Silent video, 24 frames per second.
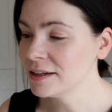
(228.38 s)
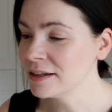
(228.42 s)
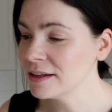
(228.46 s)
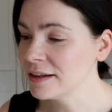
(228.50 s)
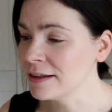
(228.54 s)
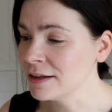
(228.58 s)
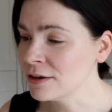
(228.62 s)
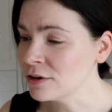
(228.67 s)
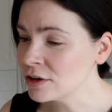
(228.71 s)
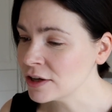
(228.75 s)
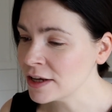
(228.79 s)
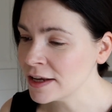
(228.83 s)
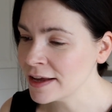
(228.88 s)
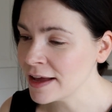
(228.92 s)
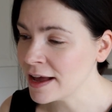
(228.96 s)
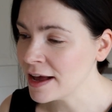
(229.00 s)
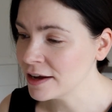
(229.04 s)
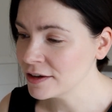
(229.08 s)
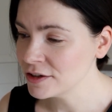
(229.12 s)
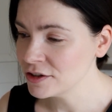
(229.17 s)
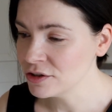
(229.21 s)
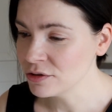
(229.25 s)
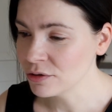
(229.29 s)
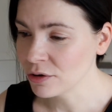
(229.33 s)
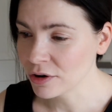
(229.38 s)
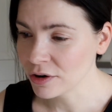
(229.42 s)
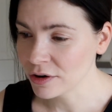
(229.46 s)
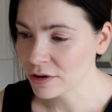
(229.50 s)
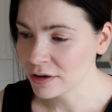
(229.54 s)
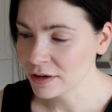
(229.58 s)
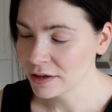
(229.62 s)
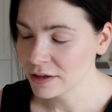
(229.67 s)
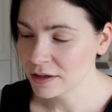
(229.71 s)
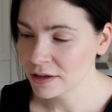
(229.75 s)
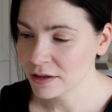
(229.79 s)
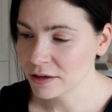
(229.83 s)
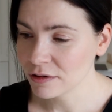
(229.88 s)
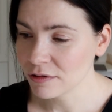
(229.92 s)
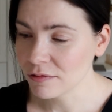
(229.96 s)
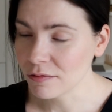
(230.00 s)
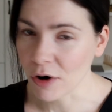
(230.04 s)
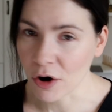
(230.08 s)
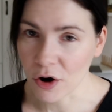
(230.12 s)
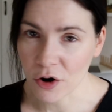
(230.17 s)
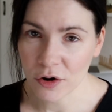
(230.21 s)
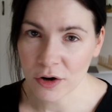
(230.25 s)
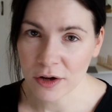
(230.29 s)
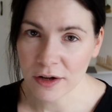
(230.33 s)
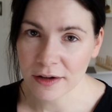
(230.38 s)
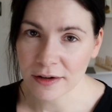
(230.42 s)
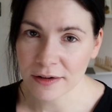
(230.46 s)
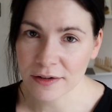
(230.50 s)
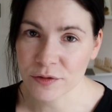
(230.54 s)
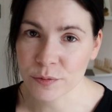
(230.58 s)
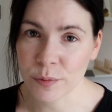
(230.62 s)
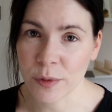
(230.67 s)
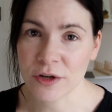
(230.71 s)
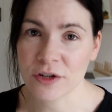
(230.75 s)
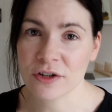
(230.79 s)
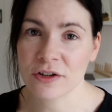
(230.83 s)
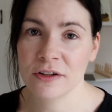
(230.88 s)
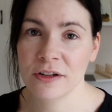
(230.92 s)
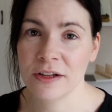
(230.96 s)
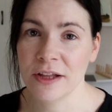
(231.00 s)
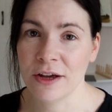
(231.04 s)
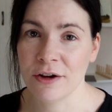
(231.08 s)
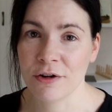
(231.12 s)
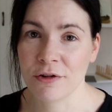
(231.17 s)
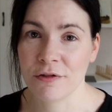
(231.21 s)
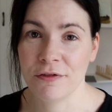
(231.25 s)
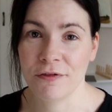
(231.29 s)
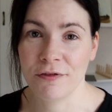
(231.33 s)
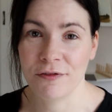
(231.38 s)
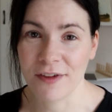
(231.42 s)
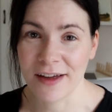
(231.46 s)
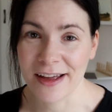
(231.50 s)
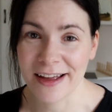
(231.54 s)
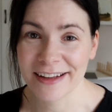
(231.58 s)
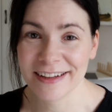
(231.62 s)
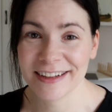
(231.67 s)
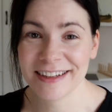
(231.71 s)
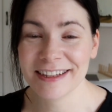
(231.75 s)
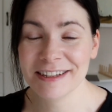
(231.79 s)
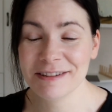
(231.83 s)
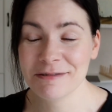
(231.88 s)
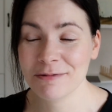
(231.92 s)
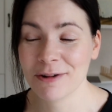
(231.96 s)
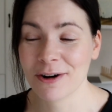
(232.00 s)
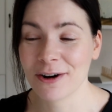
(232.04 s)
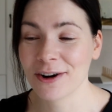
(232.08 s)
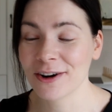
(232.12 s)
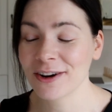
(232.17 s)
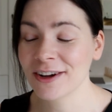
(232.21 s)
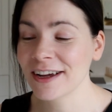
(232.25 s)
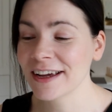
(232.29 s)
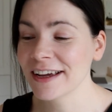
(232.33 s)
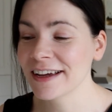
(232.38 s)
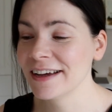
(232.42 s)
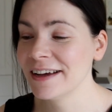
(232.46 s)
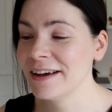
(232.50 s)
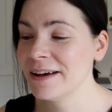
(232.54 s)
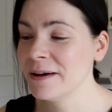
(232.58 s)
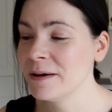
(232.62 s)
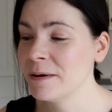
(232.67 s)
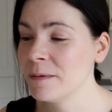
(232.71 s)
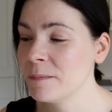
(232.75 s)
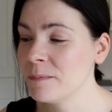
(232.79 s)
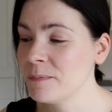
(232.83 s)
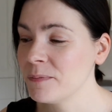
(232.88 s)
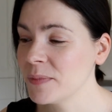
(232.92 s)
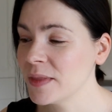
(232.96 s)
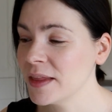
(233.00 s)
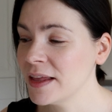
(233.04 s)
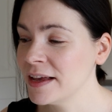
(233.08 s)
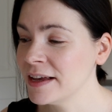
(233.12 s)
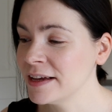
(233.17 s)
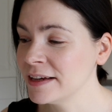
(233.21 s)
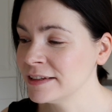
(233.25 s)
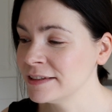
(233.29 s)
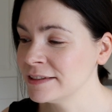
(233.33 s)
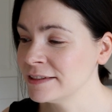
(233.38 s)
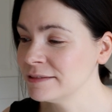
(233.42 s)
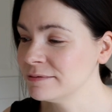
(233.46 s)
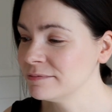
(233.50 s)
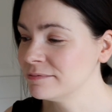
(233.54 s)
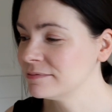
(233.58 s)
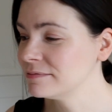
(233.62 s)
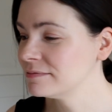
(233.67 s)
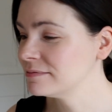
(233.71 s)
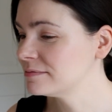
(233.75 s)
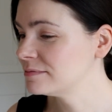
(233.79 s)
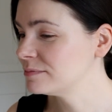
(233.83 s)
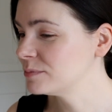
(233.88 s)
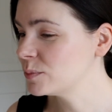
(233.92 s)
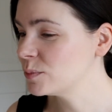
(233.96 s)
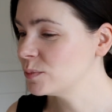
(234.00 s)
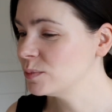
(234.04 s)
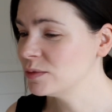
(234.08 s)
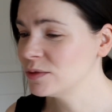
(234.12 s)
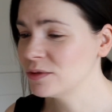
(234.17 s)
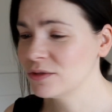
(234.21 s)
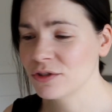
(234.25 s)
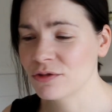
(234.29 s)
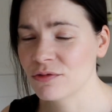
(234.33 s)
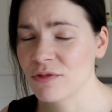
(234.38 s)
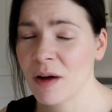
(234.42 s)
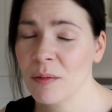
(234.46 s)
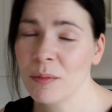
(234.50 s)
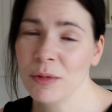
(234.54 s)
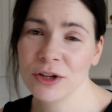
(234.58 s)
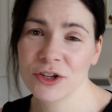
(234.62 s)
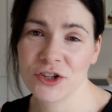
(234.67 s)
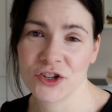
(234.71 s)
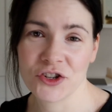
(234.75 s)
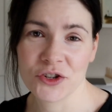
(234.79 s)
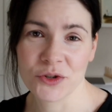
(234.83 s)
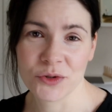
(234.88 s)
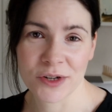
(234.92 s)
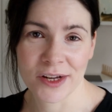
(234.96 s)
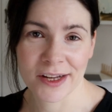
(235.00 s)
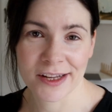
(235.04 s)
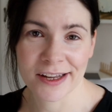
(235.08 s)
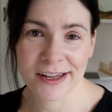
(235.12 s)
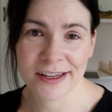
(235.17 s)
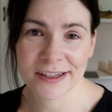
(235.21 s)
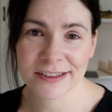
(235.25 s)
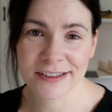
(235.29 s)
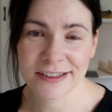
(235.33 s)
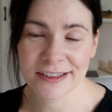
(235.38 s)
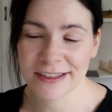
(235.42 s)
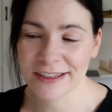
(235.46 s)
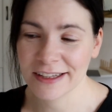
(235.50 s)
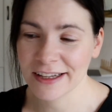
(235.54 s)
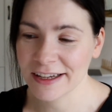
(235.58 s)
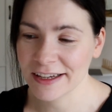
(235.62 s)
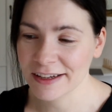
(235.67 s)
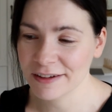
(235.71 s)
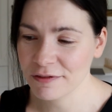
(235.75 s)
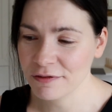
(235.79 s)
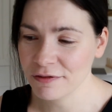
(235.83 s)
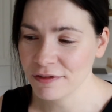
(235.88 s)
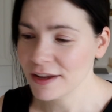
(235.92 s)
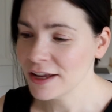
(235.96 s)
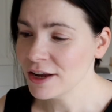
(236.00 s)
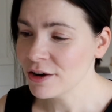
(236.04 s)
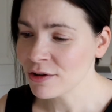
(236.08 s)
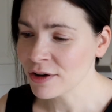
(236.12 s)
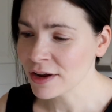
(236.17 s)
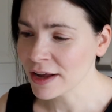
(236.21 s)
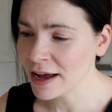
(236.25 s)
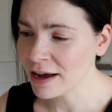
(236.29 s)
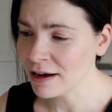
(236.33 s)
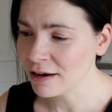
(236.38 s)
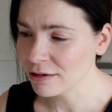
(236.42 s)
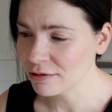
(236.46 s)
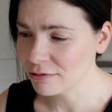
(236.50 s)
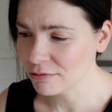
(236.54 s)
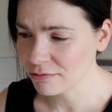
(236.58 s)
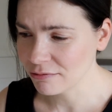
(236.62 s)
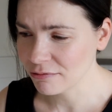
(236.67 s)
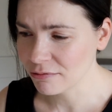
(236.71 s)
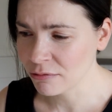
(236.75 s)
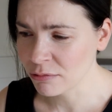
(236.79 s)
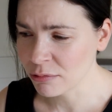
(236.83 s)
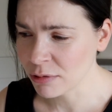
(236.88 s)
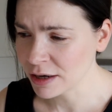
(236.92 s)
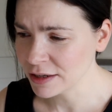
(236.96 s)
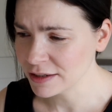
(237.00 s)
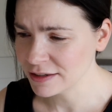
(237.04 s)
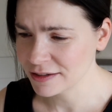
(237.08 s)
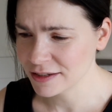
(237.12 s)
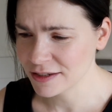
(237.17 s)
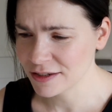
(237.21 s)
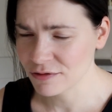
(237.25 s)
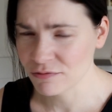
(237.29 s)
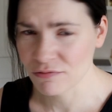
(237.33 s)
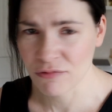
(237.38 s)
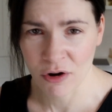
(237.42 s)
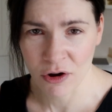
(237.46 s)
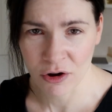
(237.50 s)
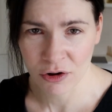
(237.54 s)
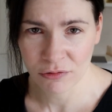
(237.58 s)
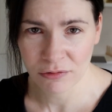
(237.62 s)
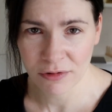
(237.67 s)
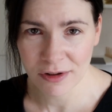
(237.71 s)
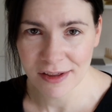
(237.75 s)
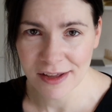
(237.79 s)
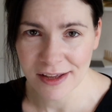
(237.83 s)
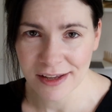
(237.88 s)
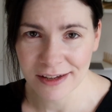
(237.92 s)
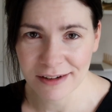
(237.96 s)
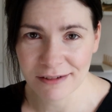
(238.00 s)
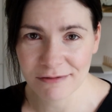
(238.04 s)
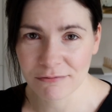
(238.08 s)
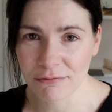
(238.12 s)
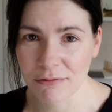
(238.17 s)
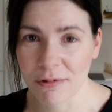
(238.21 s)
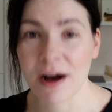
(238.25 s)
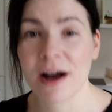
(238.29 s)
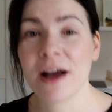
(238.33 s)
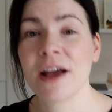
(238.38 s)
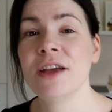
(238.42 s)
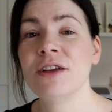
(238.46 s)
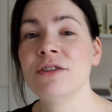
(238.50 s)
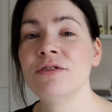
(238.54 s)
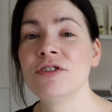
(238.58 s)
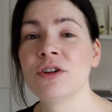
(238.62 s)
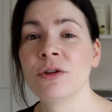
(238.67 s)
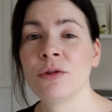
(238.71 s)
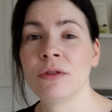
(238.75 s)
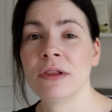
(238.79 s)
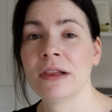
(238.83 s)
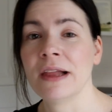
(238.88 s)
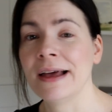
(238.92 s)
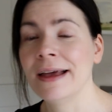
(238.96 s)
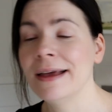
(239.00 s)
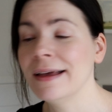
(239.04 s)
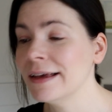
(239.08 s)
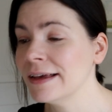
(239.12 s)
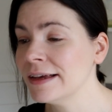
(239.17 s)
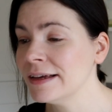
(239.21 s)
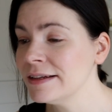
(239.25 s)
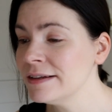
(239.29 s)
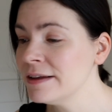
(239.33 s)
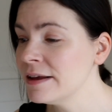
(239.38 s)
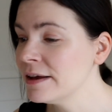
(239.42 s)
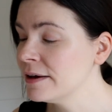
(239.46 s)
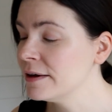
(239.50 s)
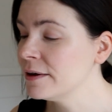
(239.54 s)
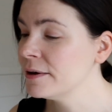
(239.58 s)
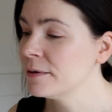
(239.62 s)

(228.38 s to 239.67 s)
Looking at your work, especially your failed work, and troubleshooting it, like figuring out what's wrong with it, why you don't like it,